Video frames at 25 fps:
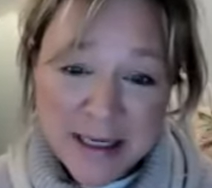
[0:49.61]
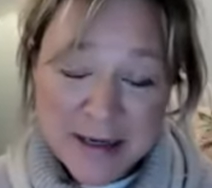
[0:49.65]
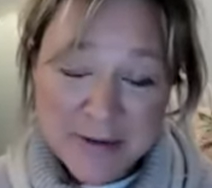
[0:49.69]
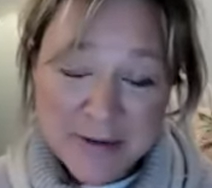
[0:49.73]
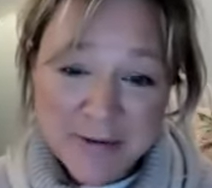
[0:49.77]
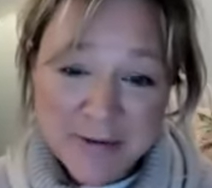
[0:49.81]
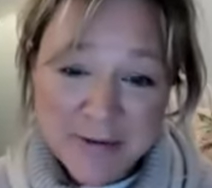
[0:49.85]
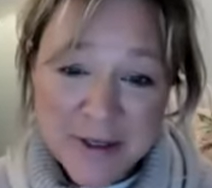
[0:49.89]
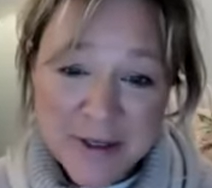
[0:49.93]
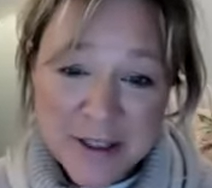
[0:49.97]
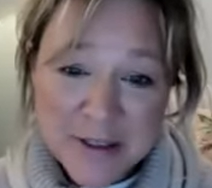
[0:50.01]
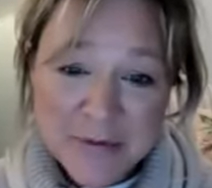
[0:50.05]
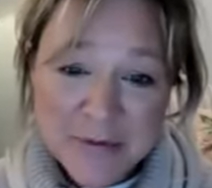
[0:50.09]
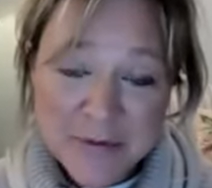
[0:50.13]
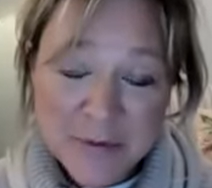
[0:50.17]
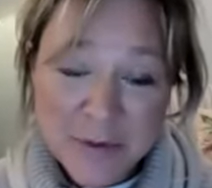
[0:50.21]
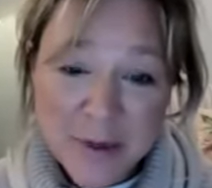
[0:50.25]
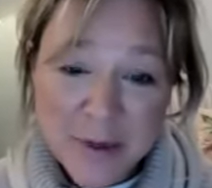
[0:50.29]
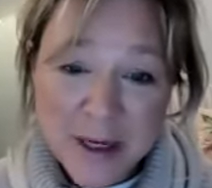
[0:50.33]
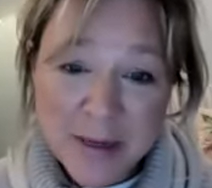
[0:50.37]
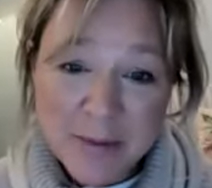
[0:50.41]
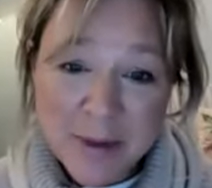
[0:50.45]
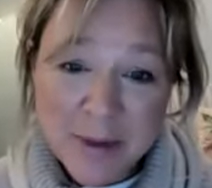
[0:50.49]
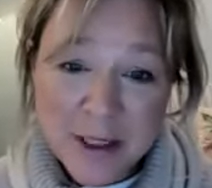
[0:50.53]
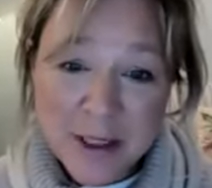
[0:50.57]
And first of all,
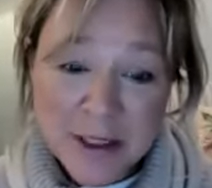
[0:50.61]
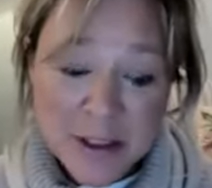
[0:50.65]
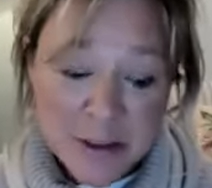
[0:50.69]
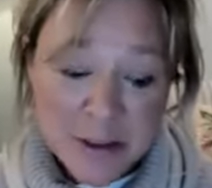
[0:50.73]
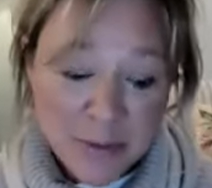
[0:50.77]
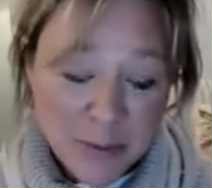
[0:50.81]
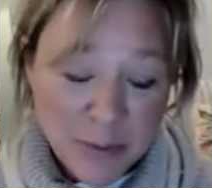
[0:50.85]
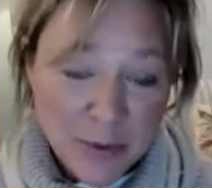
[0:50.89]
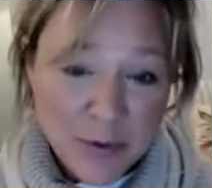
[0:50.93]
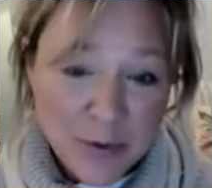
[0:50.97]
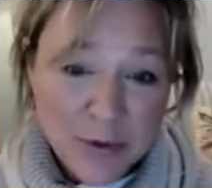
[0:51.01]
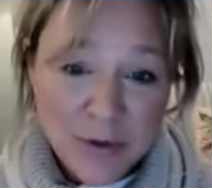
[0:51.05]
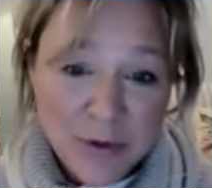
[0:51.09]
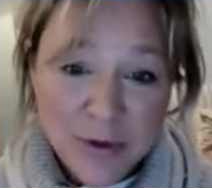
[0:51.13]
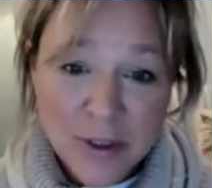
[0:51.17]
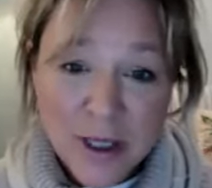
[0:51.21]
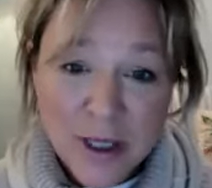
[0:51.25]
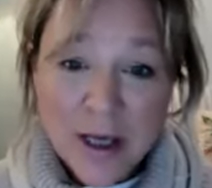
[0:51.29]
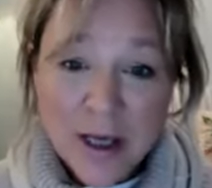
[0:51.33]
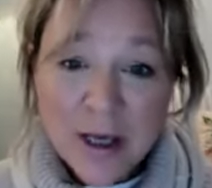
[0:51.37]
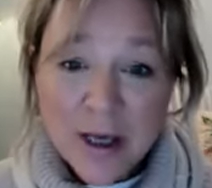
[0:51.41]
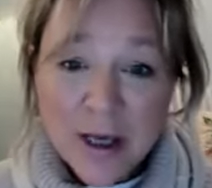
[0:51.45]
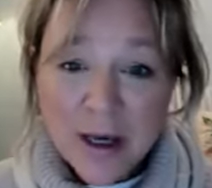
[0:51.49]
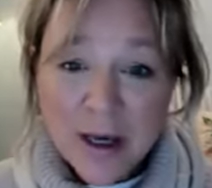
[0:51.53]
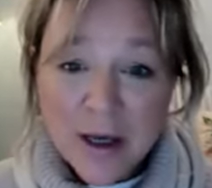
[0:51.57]
I'm going to pull
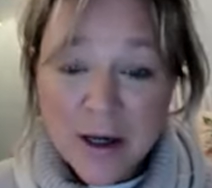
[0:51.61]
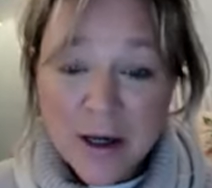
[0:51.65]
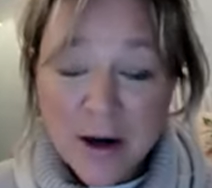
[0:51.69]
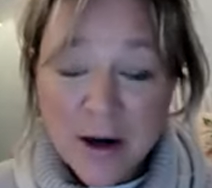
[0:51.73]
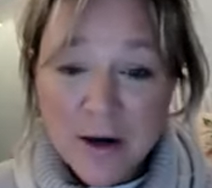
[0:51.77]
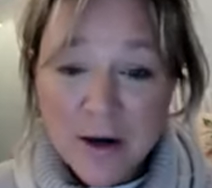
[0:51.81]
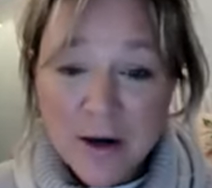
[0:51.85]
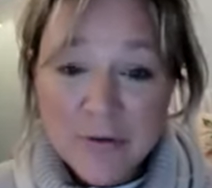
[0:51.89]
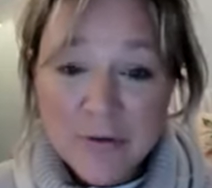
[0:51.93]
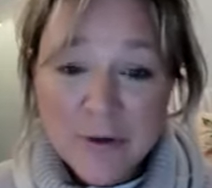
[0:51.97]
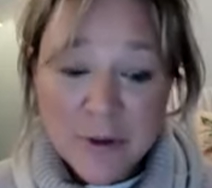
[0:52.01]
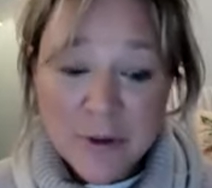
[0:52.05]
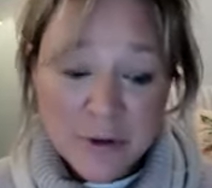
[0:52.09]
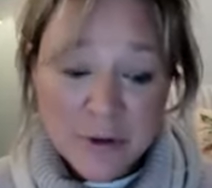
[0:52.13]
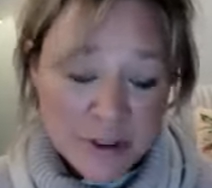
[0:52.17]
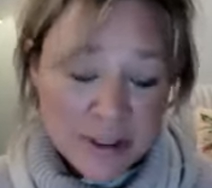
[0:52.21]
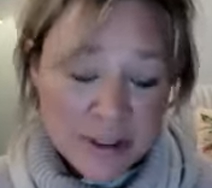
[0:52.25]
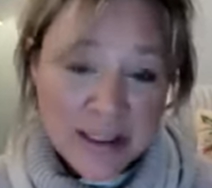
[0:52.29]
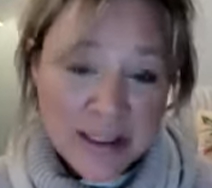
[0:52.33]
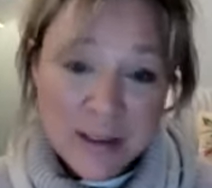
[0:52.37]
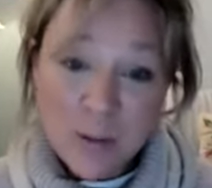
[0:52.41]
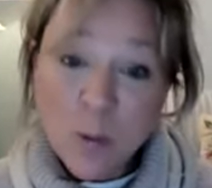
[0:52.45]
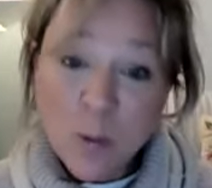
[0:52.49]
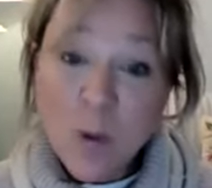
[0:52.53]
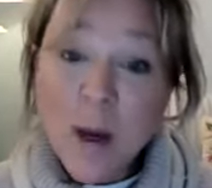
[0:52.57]
a card for you to
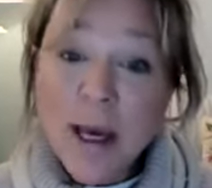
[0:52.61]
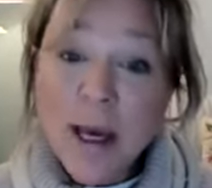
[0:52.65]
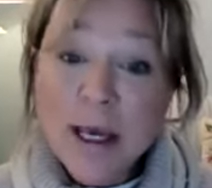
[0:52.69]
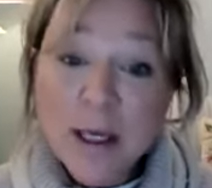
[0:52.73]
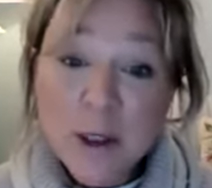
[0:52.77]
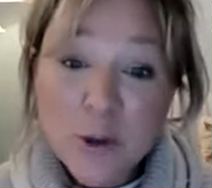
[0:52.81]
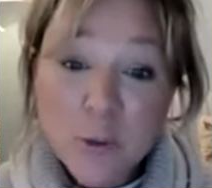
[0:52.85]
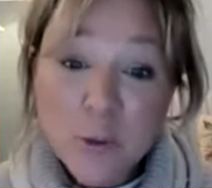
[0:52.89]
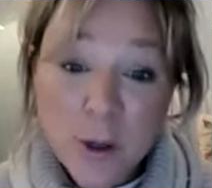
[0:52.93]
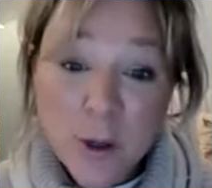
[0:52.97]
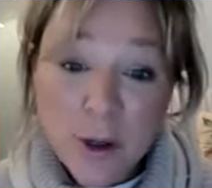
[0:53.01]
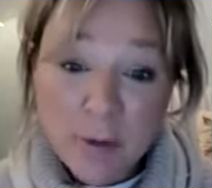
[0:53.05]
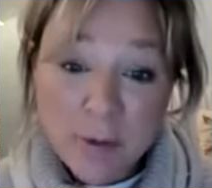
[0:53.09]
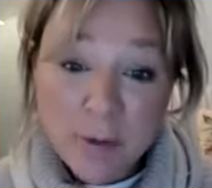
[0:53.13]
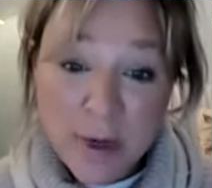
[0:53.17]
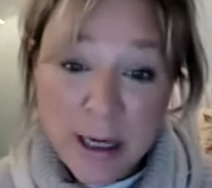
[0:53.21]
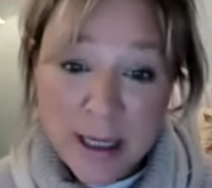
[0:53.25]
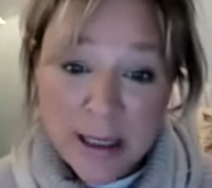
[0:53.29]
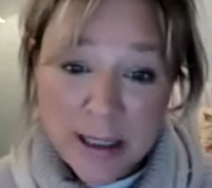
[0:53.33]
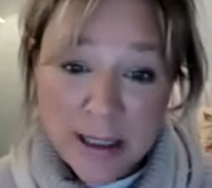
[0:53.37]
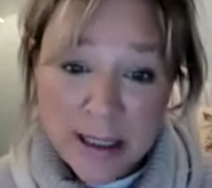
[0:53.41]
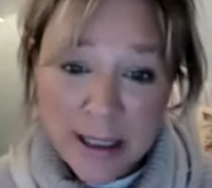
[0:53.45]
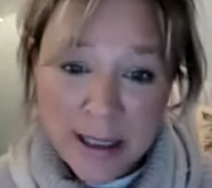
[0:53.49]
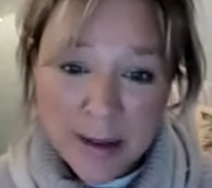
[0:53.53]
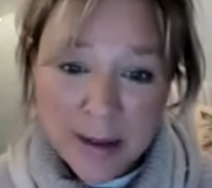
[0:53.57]
see where you are
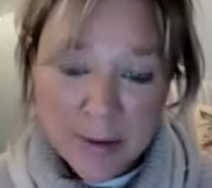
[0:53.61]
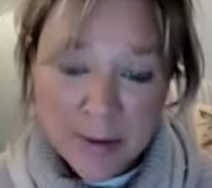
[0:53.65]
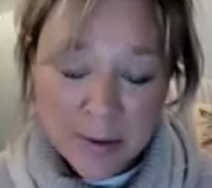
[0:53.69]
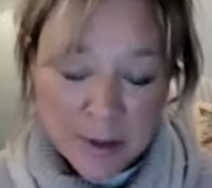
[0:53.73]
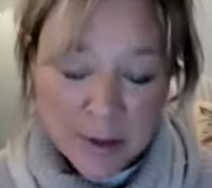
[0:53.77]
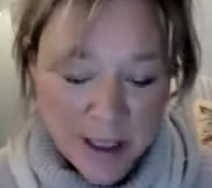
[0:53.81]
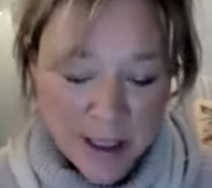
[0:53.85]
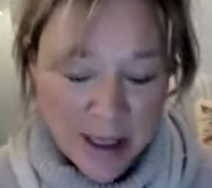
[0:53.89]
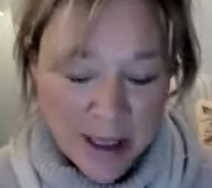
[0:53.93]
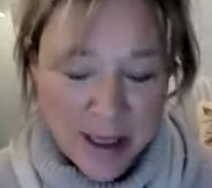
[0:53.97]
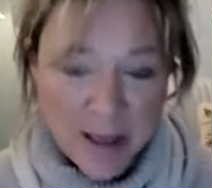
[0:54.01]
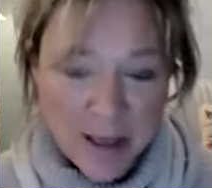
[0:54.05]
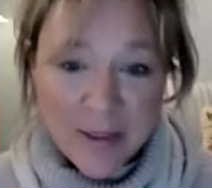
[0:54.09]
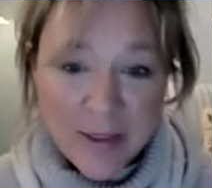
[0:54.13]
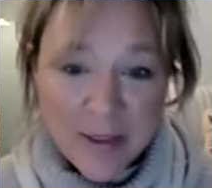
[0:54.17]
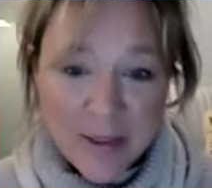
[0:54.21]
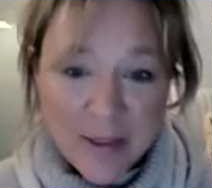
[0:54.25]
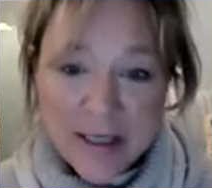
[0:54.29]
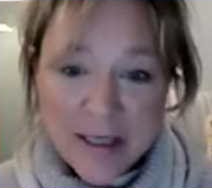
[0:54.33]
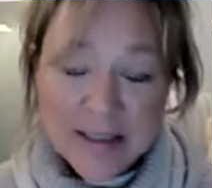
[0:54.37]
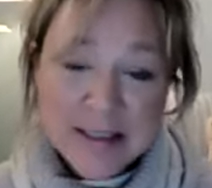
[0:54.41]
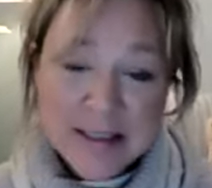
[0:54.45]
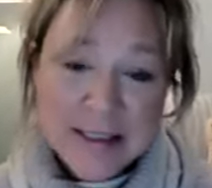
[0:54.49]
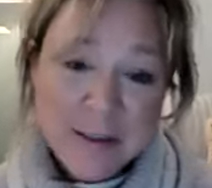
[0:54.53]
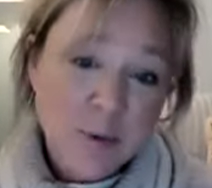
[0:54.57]
right now, then
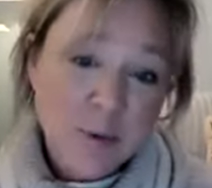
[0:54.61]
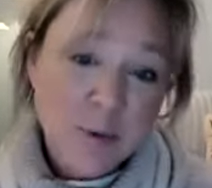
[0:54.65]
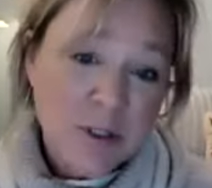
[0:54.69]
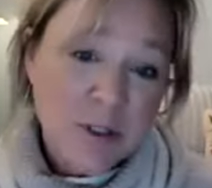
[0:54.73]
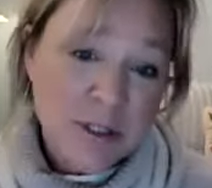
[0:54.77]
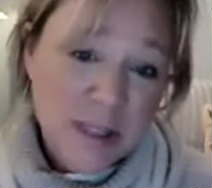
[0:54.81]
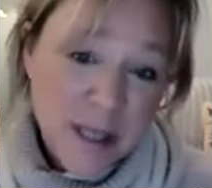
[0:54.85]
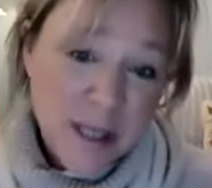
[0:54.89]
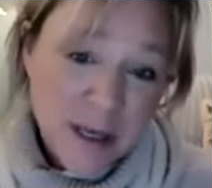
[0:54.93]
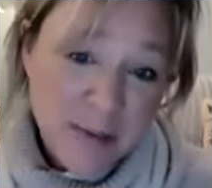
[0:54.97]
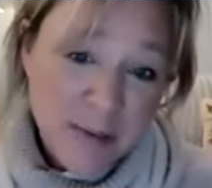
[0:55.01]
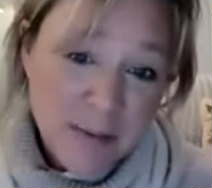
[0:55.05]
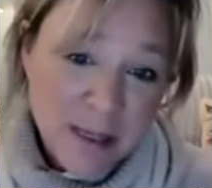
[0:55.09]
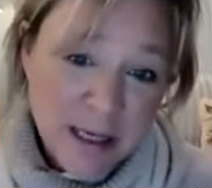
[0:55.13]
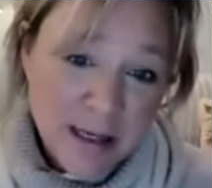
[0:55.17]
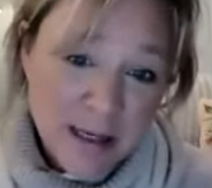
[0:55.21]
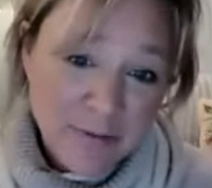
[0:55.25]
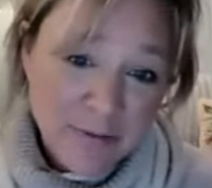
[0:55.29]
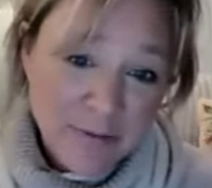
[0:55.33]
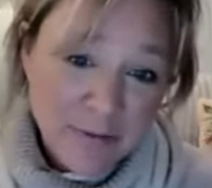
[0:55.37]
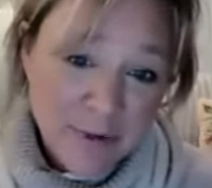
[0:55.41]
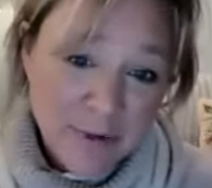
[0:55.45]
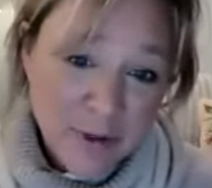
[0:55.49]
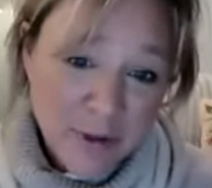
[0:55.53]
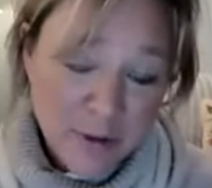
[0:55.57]
to see what's coming in
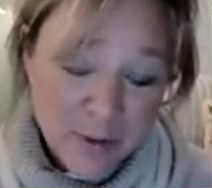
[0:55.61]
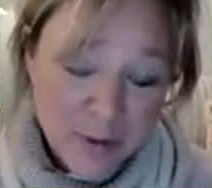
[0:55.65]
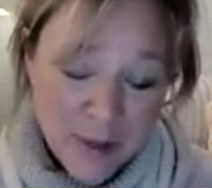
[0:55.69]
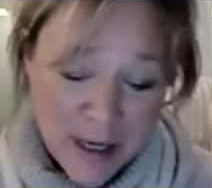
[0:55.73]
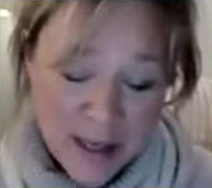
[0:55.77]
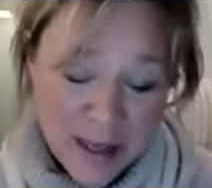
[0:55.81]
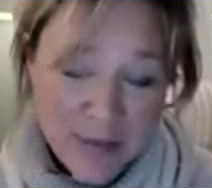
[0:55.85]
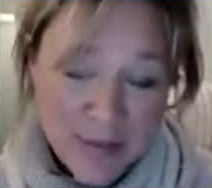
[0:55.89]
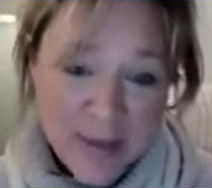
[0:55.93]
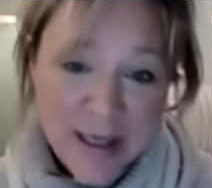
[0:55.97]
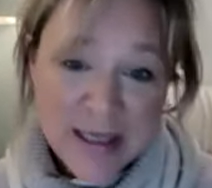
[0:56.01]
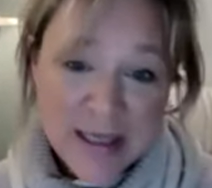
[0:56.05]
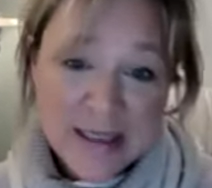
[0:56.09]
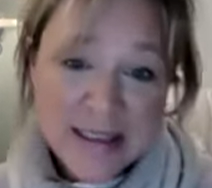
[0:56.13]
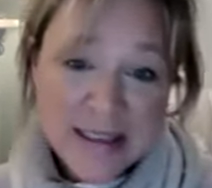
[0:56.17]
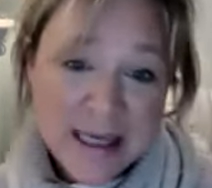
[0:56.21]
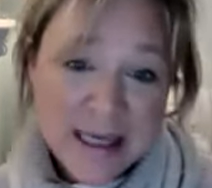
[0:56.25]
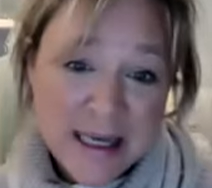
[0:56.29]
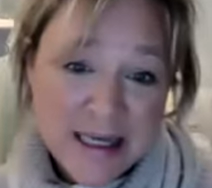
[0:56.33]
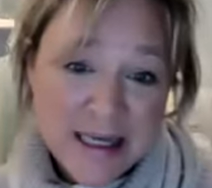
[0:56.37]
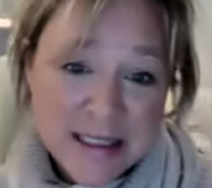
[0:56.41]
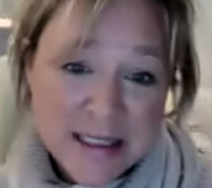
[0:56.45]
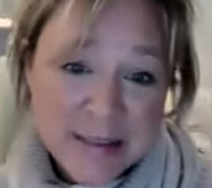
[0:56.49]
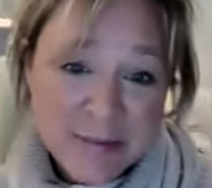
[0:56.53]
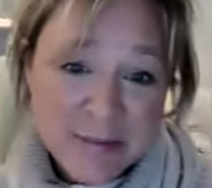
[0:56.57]
for you, and then to
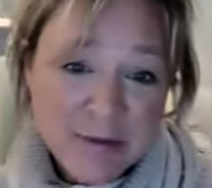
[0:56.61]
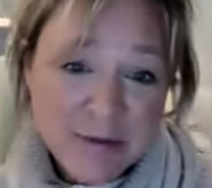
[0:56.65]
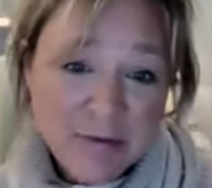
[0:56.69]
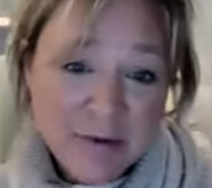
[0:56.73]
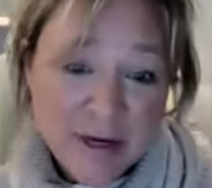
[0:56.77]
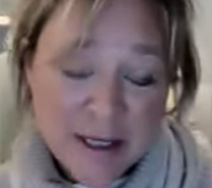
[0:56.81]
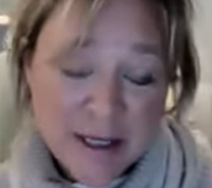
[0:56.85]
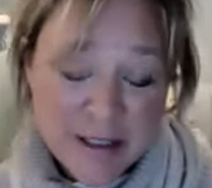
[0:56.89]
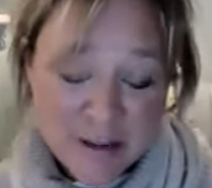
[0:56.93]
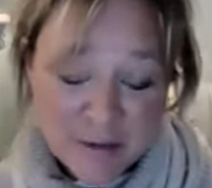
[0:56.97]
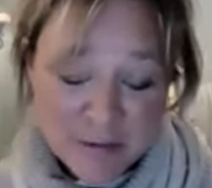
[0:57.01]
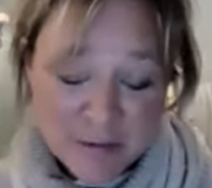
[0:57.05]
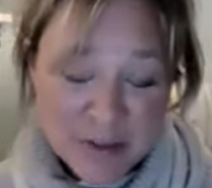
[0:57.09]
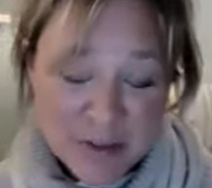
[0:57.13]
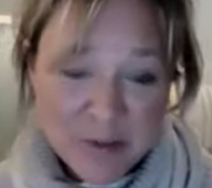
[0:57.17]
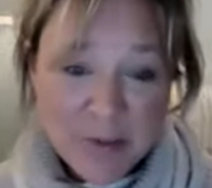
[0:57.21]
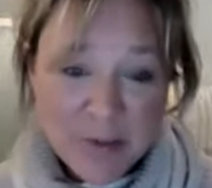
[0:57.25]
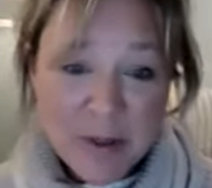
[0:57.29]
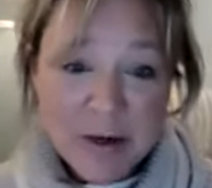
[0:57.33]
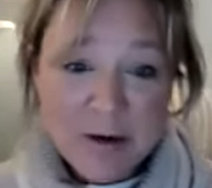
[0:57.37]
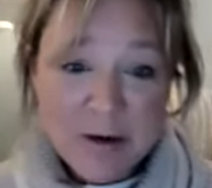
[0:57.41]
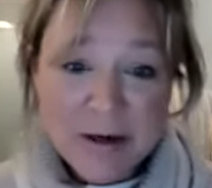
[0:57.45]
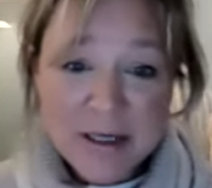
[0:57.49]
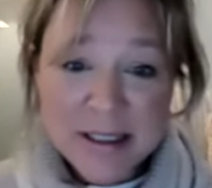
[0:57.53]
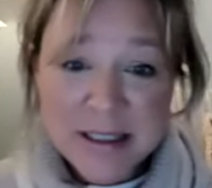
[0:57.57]
get some advice from
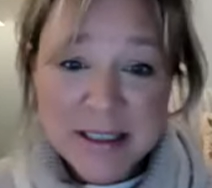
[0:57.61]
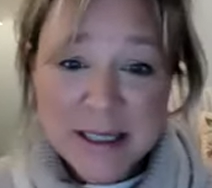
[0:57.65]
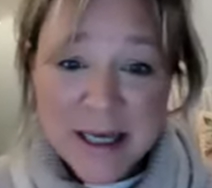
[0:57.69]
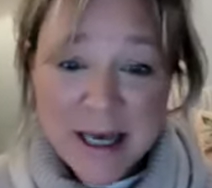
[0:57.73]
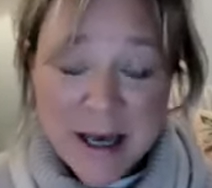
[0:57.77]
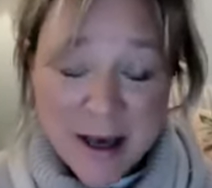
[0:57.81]
Spirit.